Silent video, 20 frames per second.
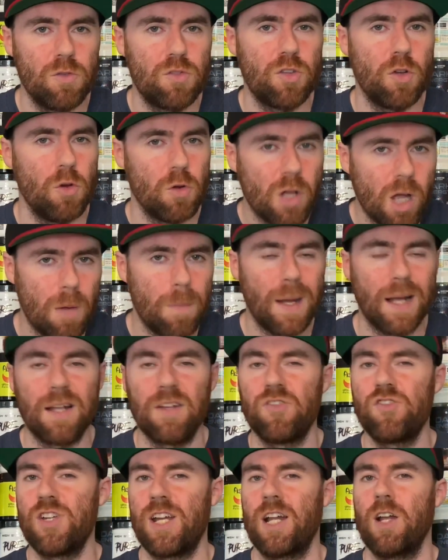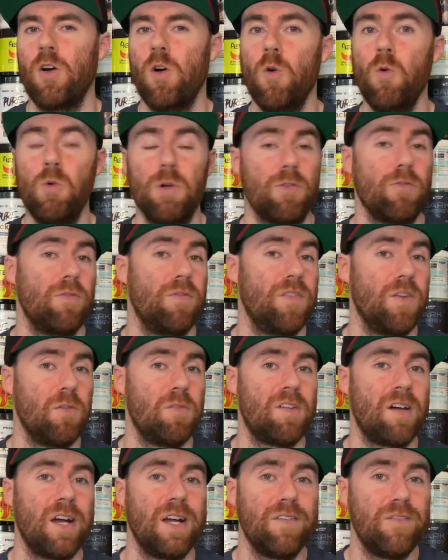Do go back and check all the
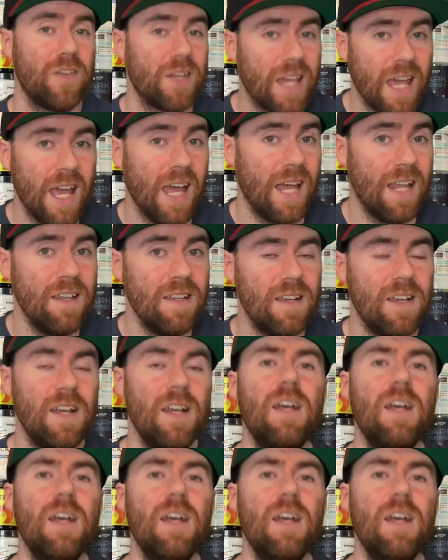reviews out if you can.